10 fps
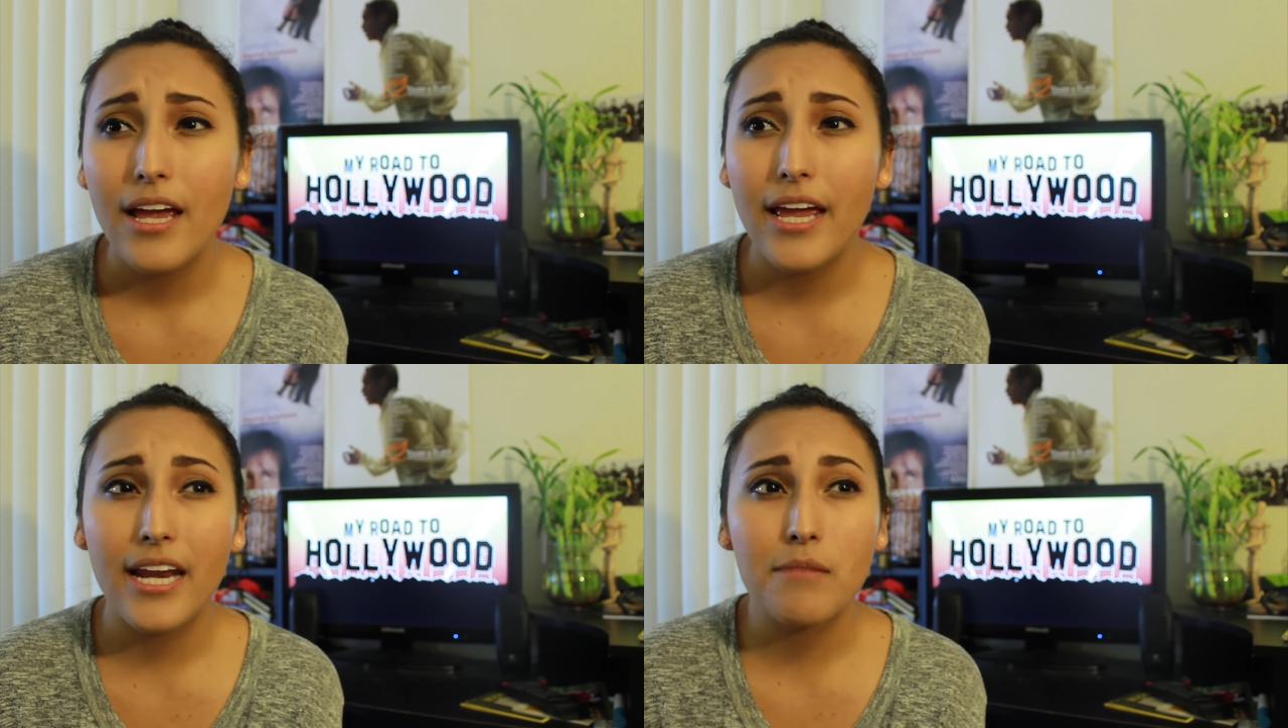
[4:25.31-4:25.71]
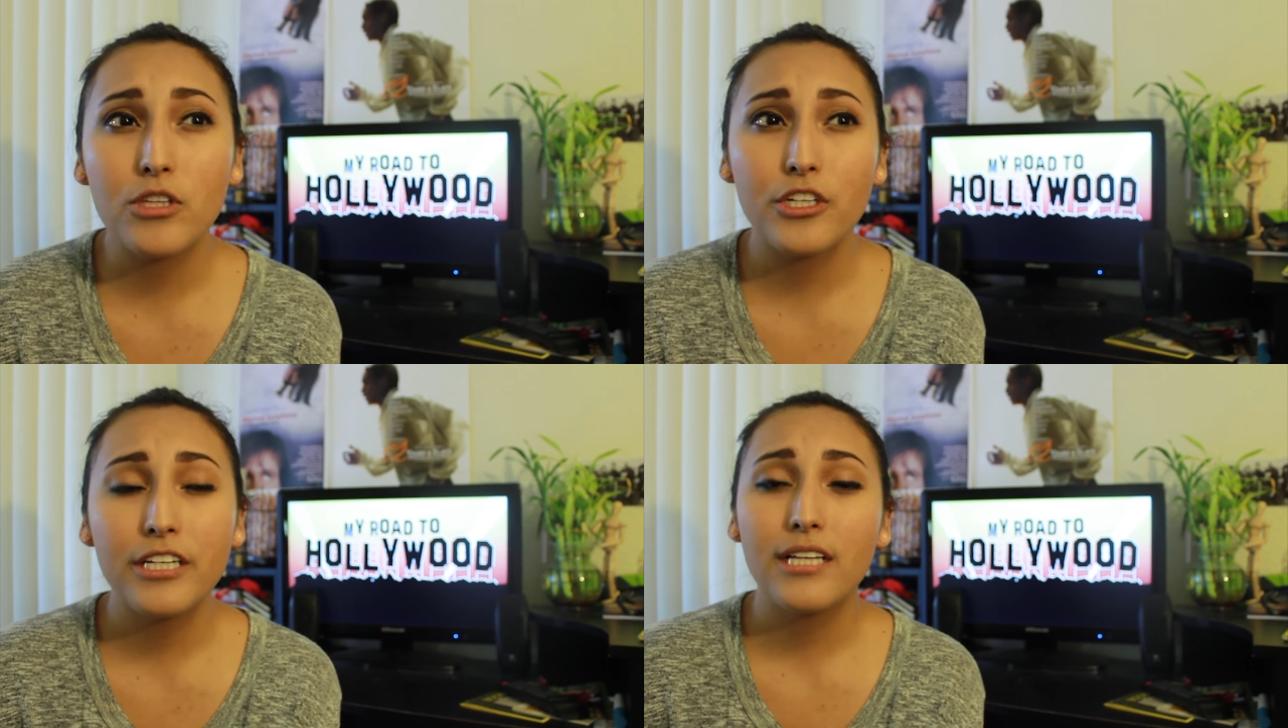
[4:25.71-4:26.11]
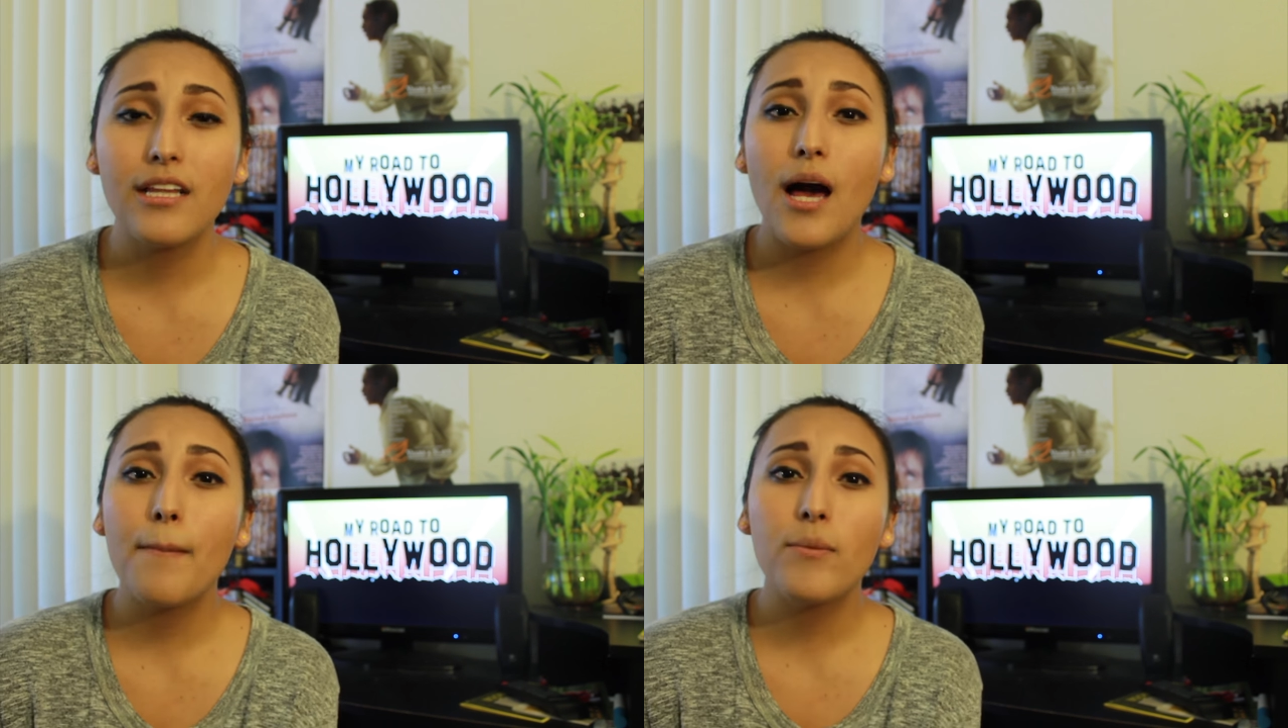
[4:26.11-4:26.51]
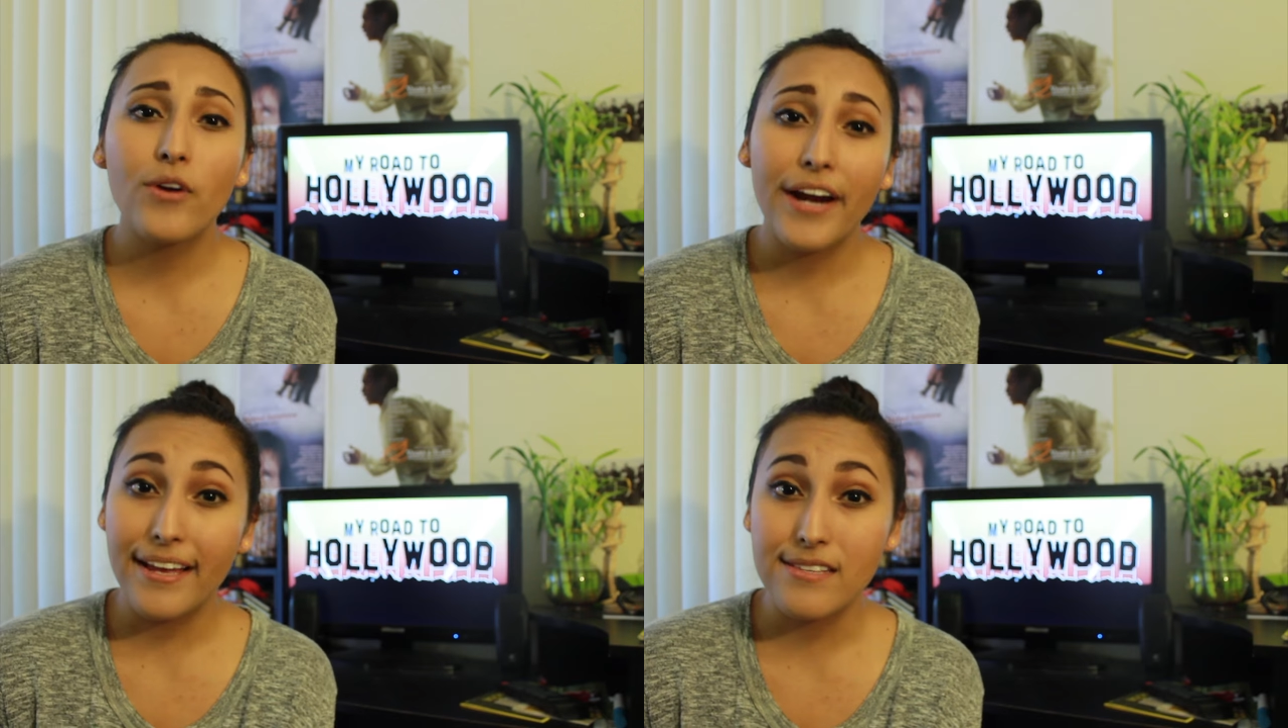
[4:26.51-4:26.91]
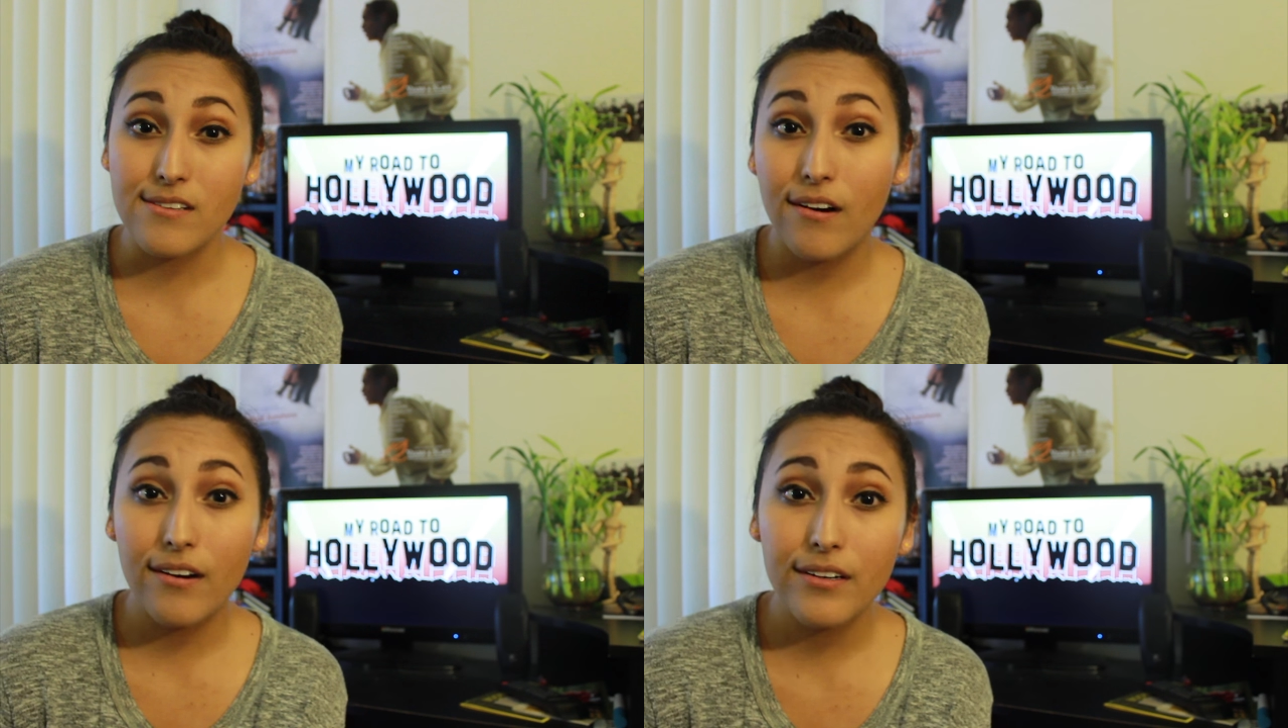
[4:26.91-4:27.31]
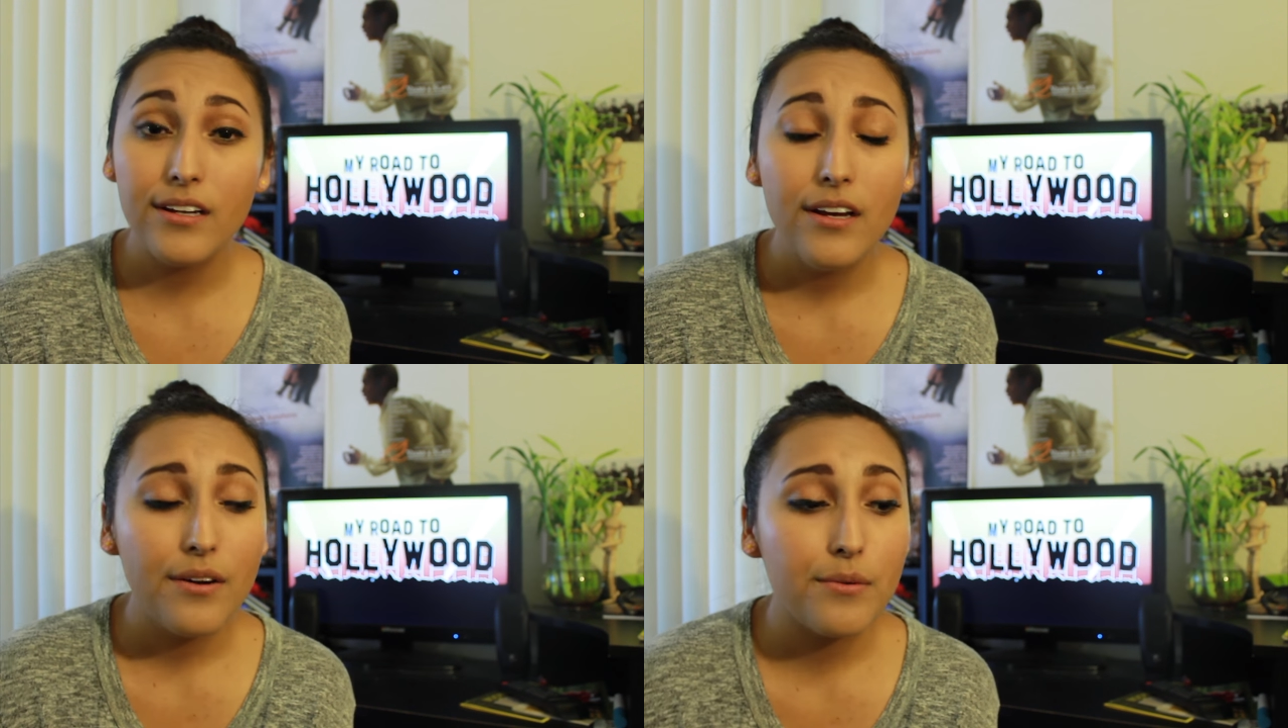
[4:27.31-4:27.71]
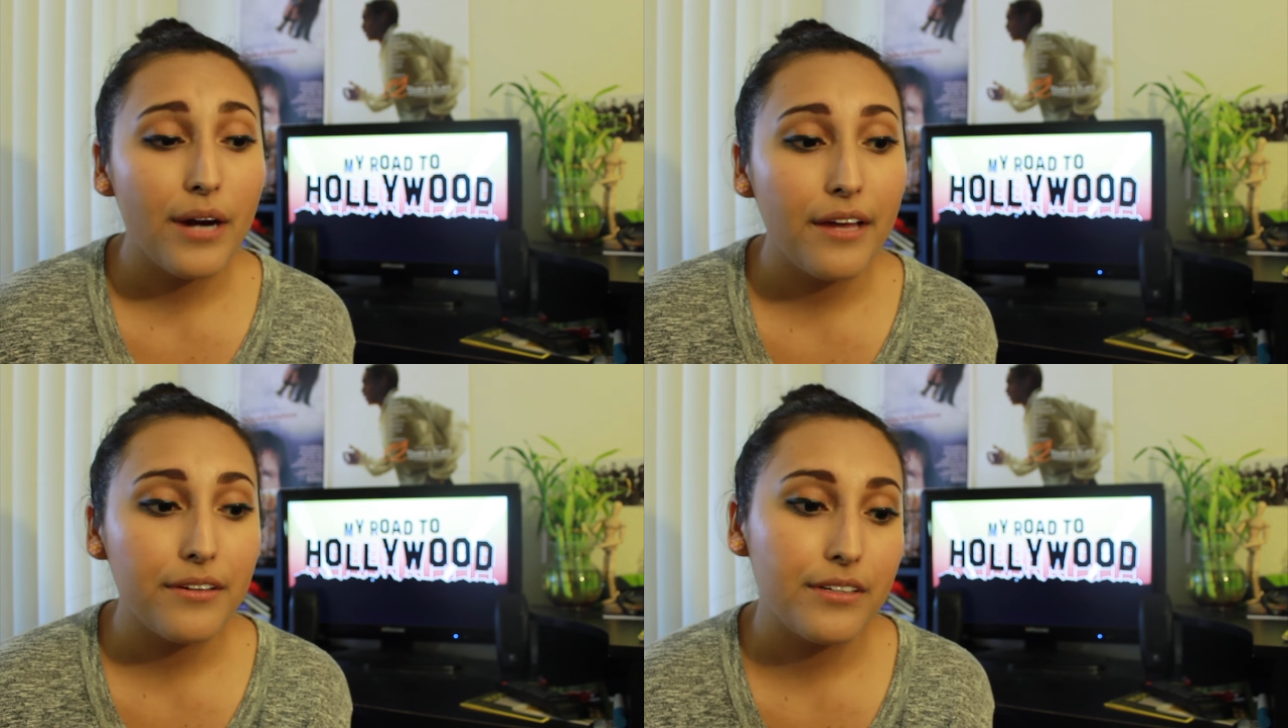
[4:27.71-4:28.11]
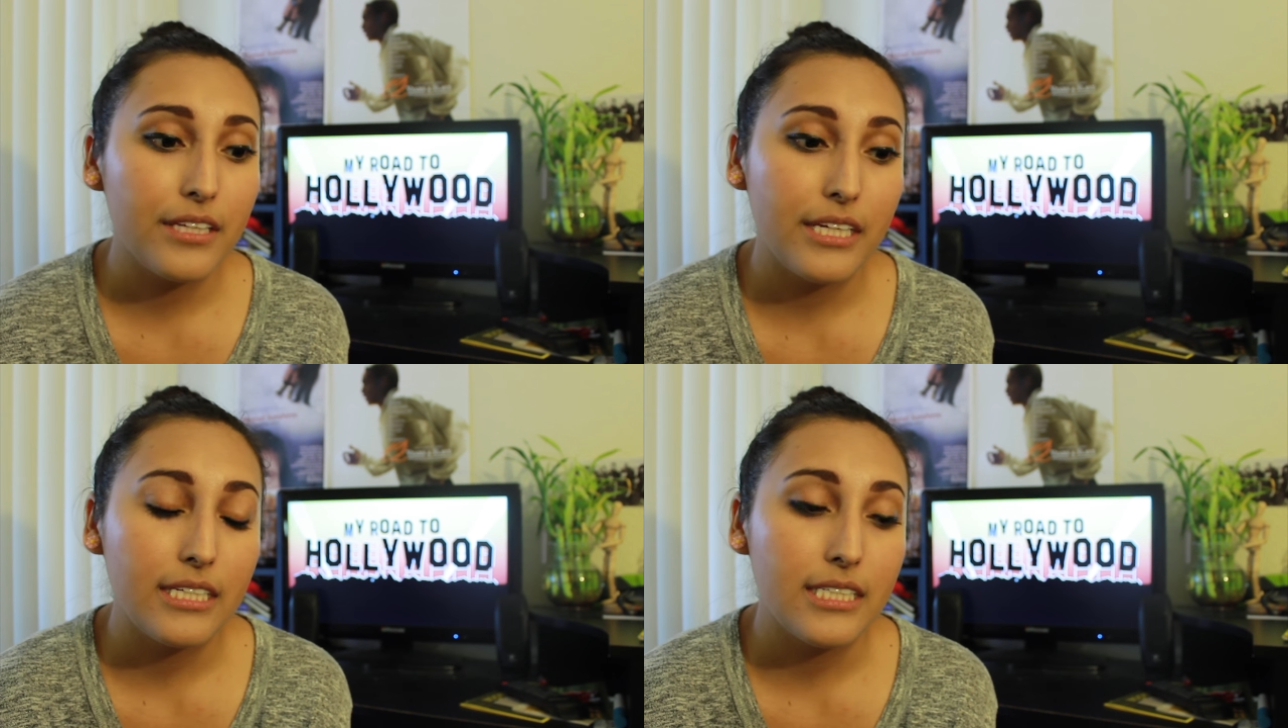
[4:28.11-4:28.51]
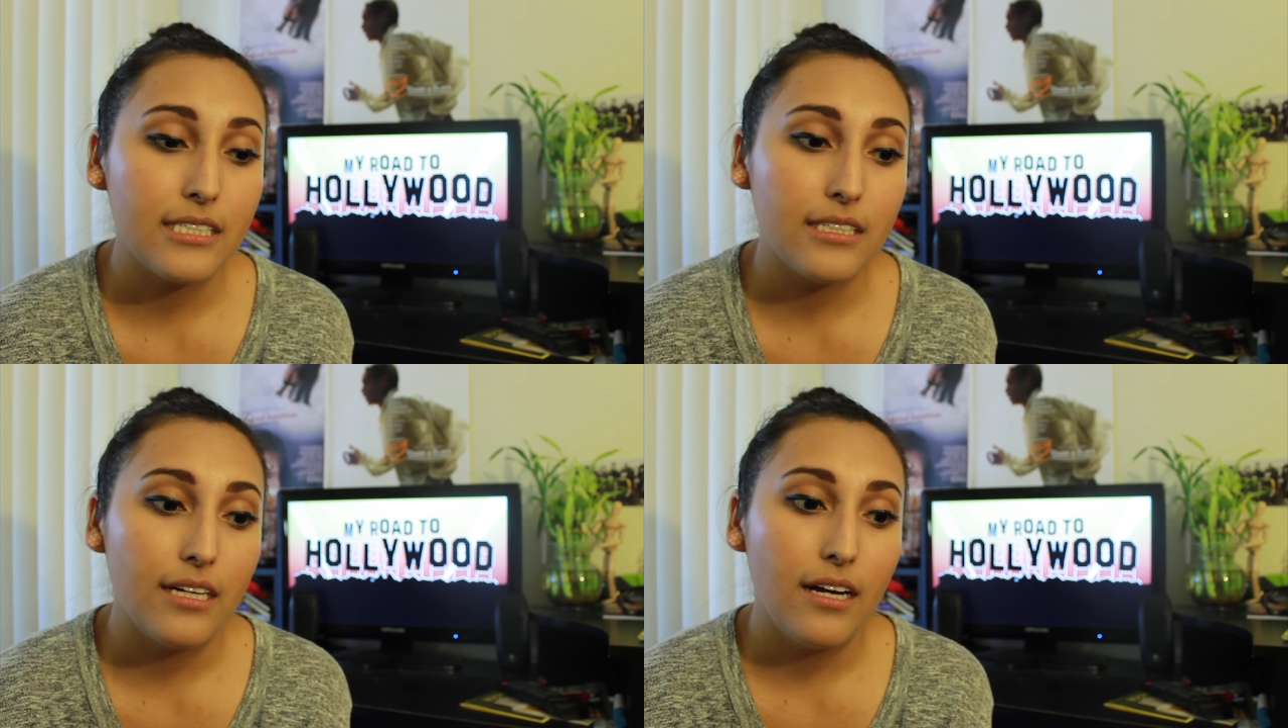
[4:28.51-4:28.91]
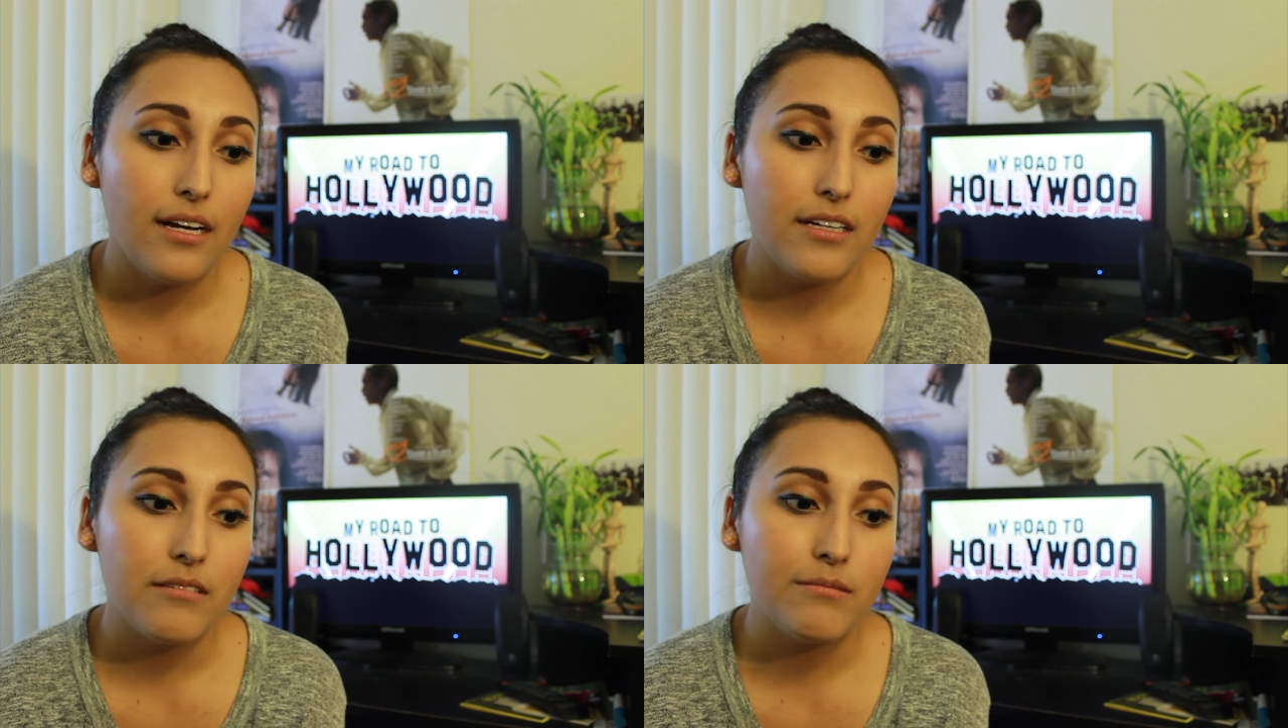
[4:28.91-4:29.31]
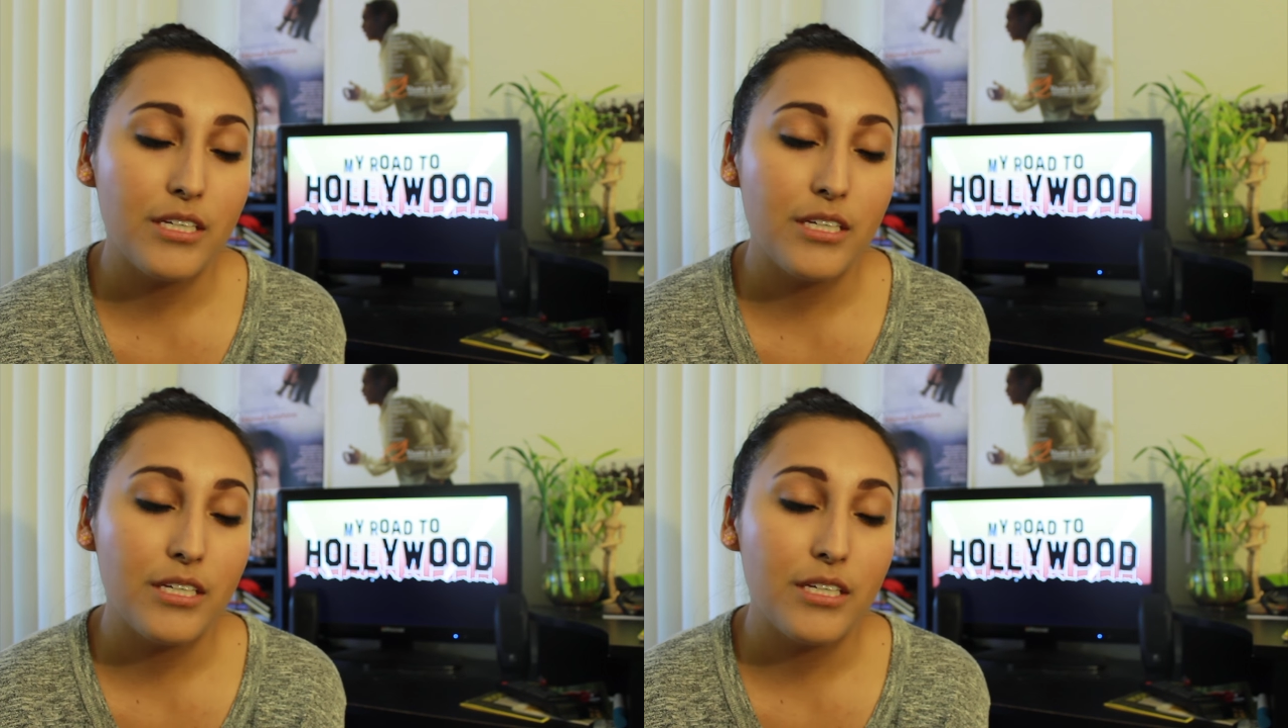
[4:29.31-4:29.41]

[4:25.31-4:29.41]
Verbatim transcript: and I'm learning a lot more hands-on rather than um,